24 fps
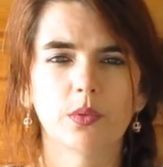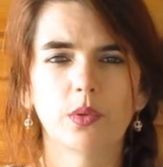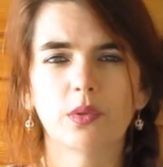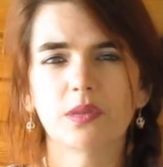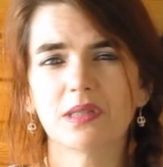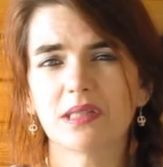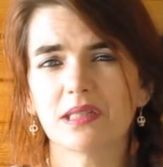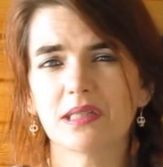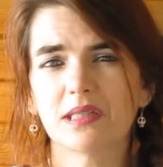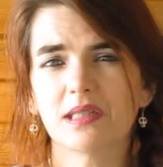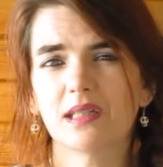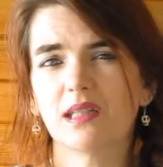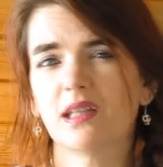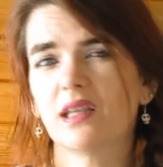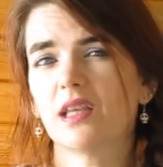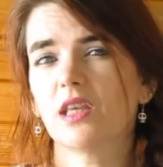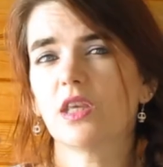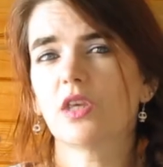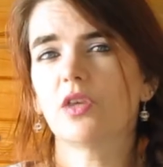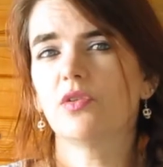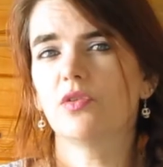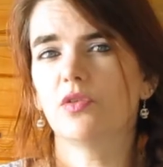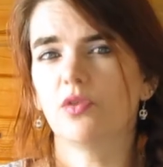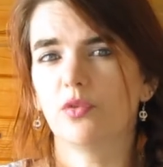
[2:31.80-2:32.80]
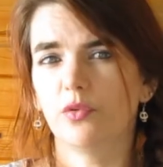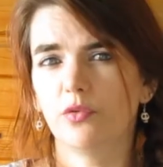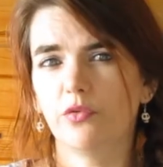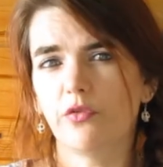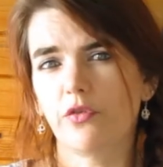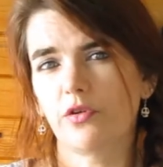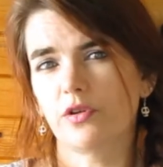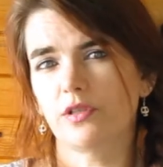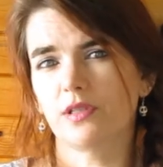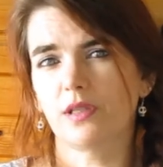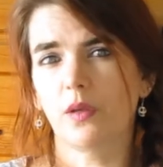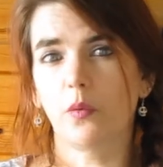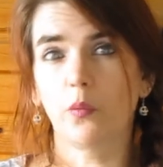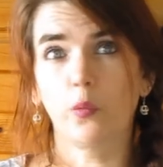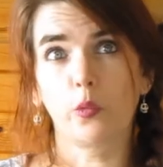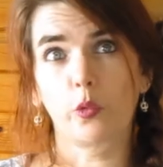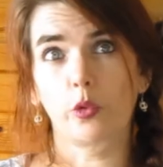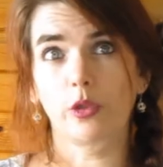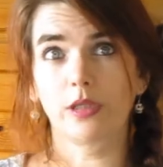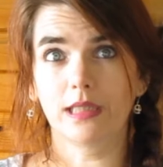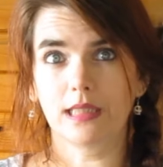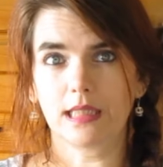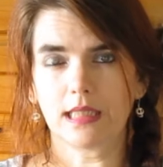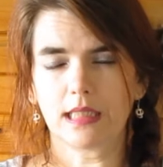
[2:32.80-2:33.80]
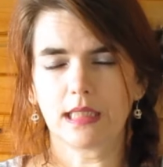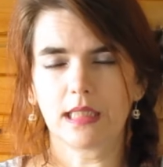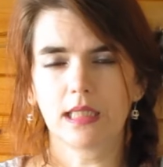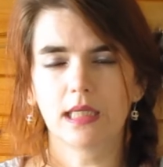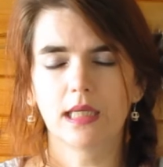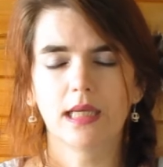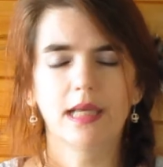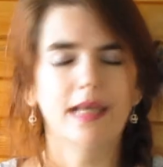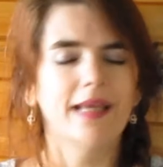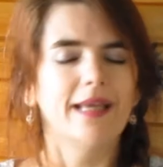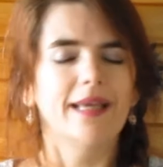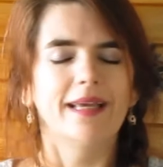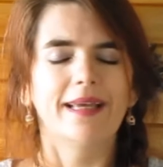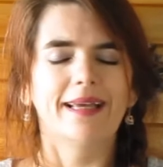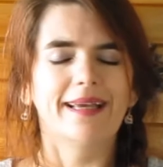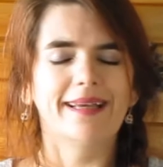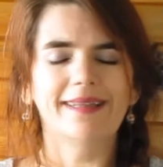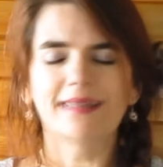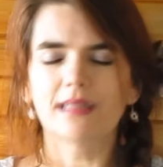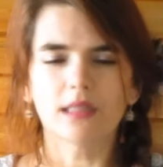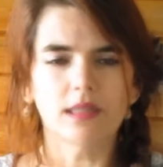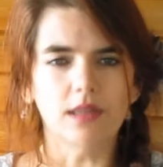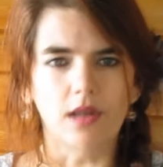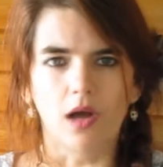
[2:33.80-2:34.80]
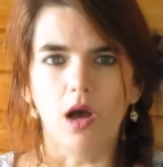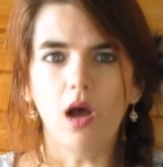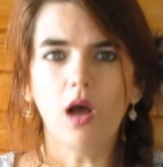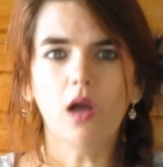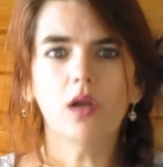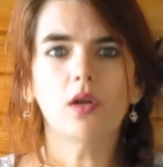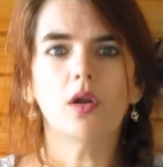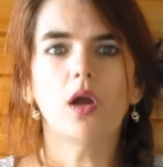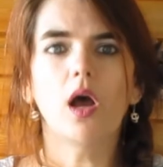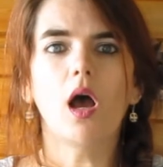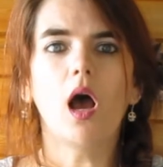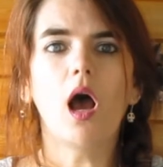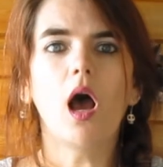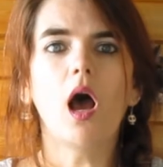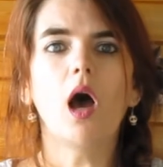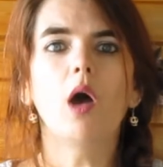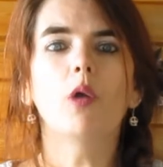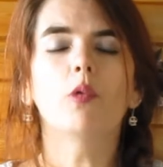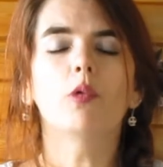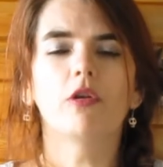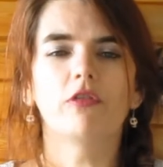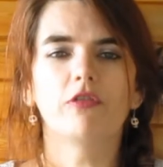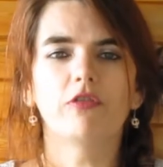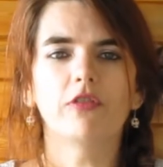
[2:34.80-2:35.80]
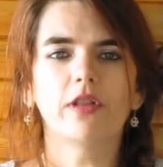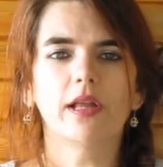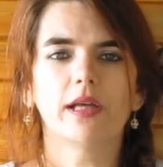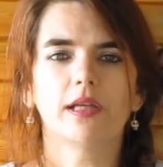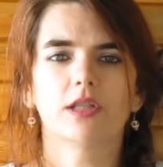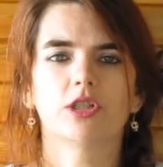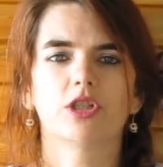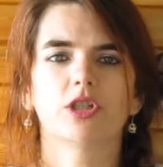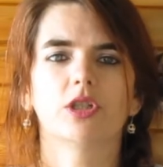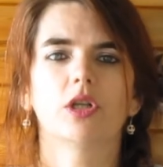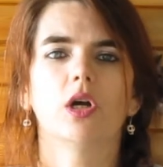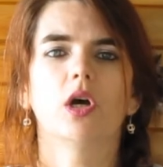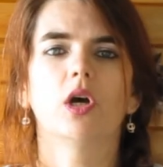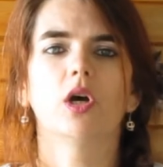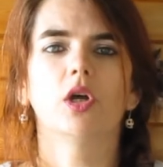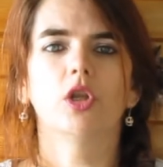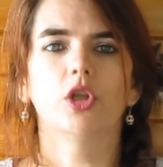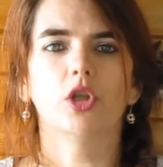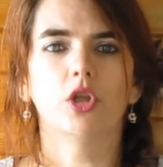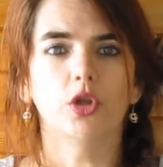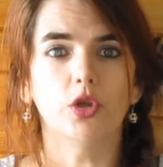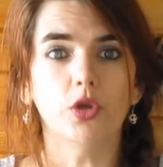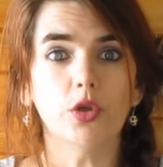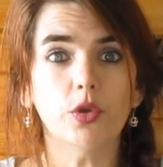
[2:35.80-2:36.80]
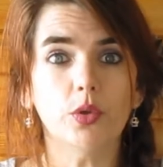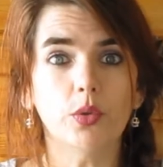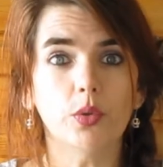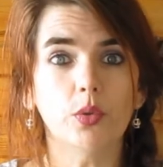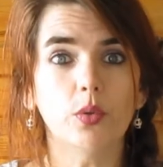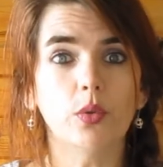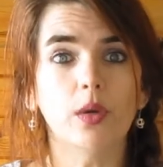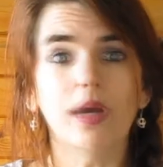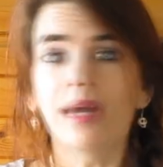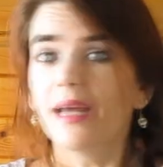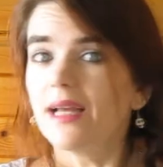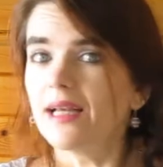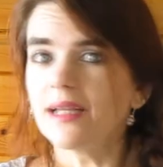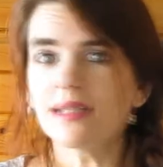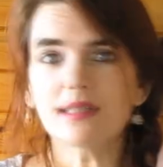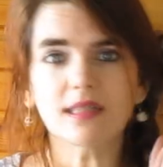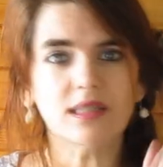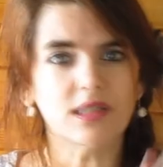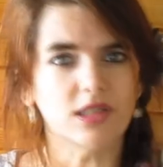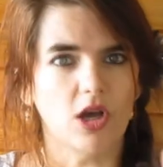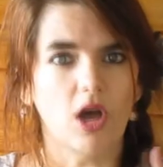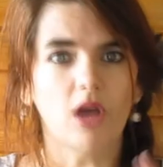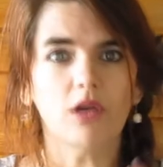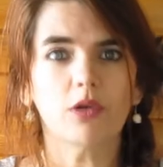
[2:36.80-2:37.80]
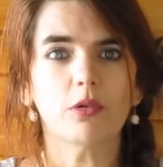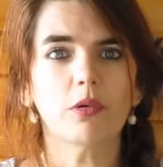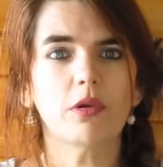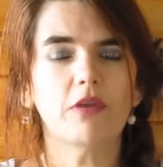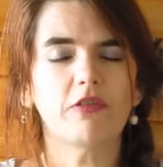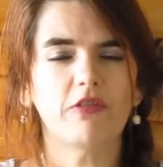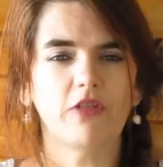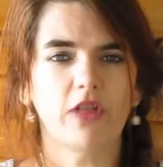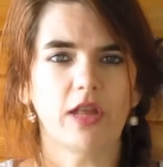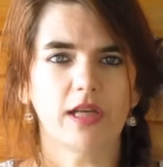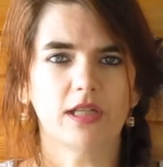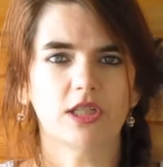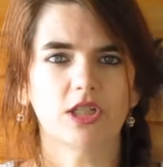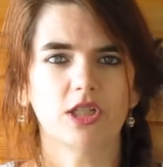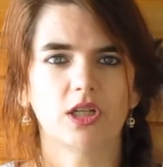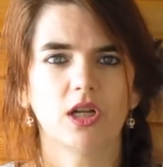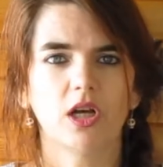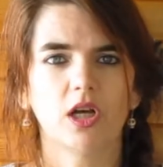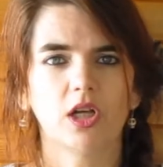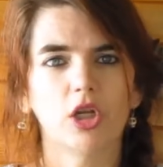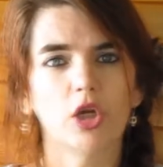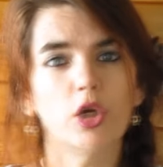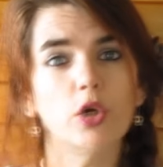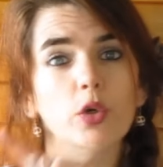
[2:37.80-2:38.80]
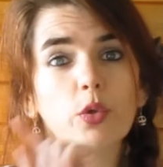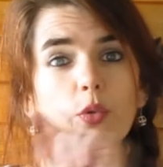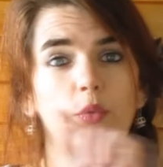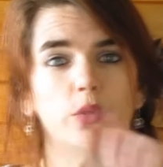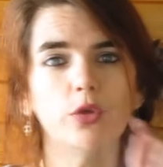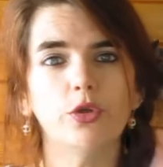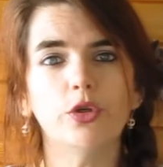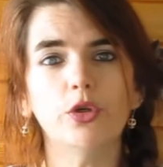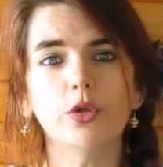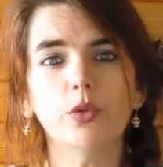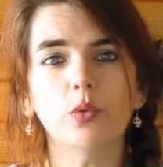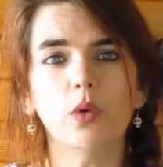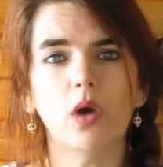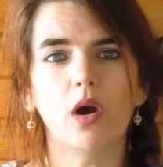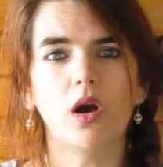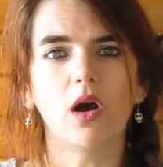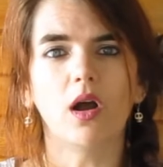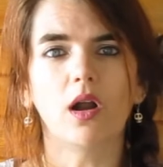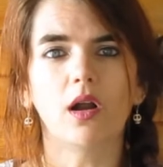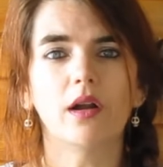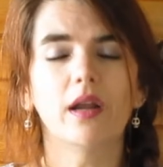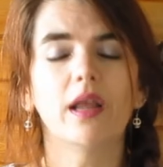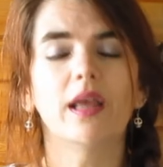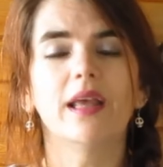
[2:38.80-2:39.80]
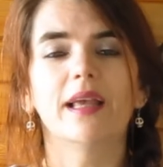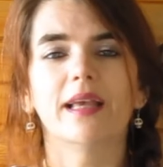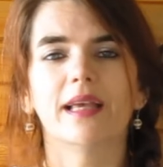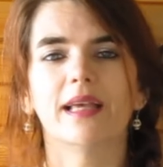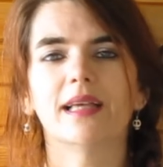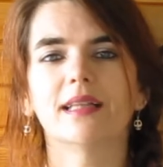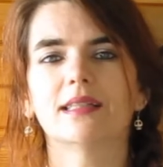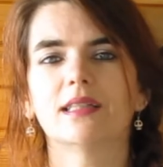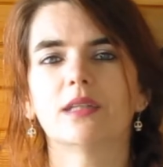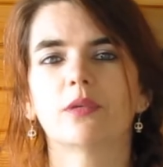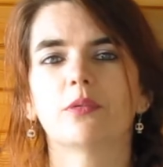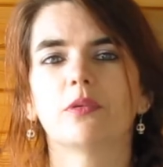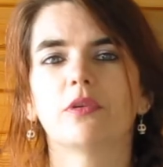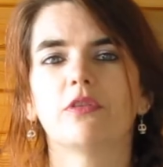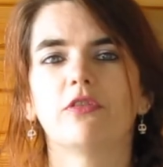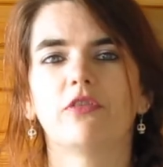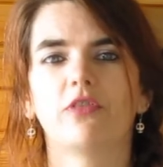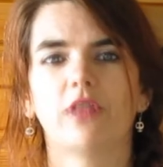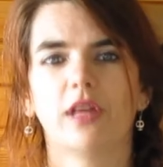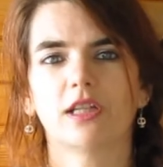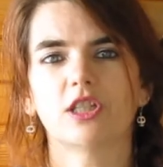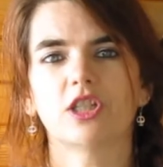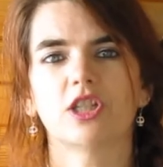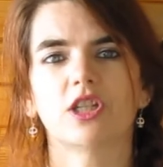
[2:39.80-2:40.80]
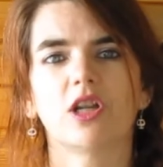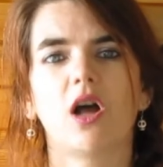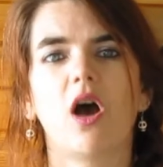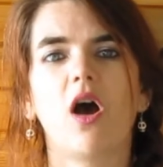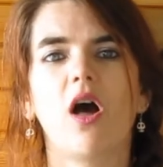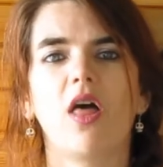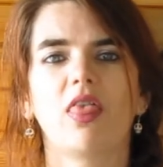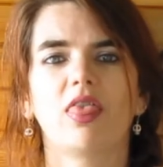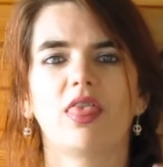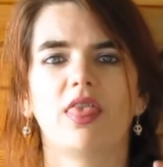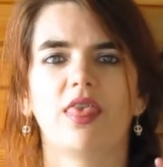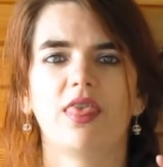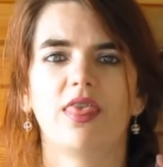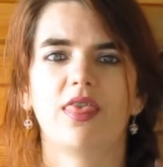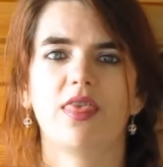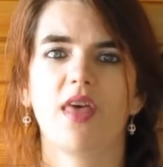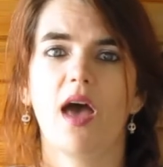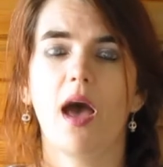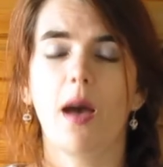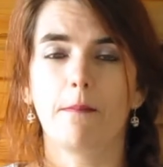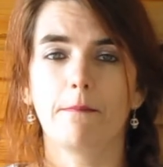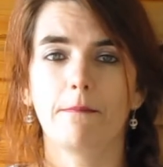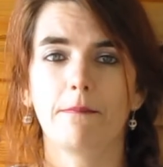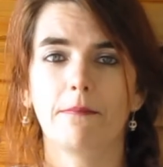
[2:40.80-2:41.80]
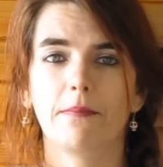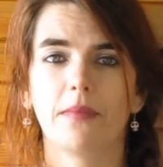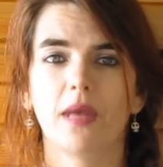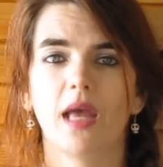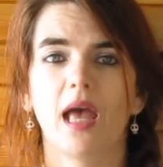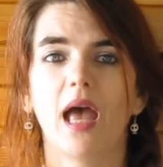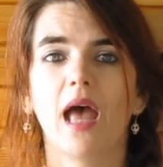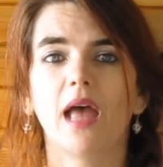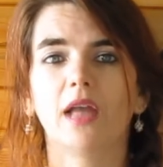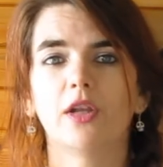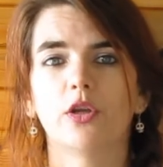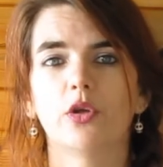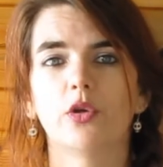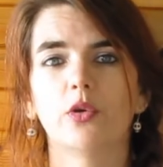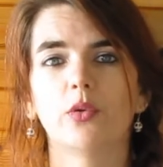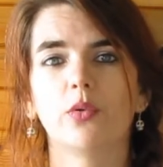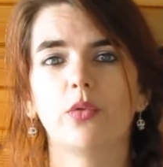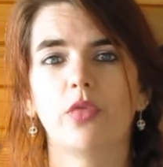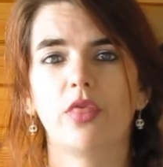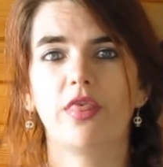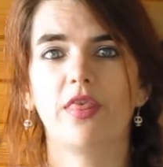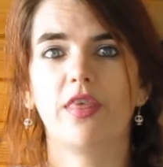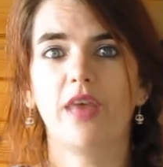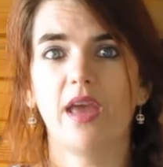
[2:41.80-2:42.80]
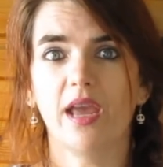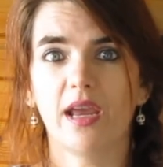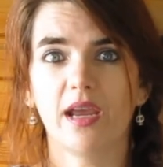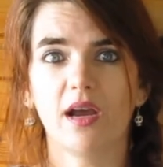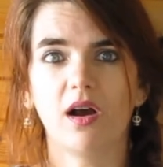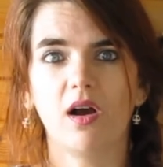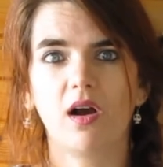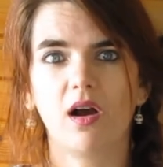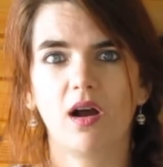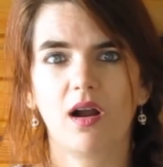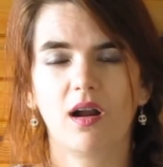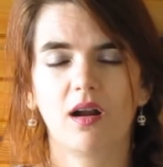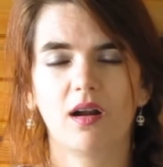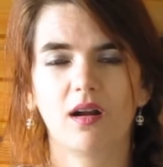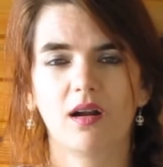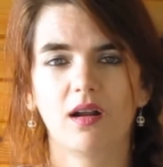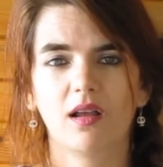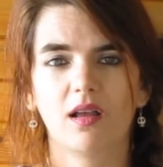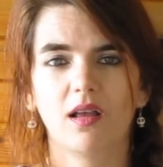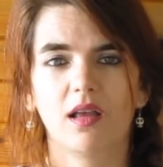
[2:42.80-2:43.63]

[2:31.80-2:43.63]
or doesn't like you for some reason, it's not a reflection on you. It's not a reflection on who you are. It's a reflection on them and who they are.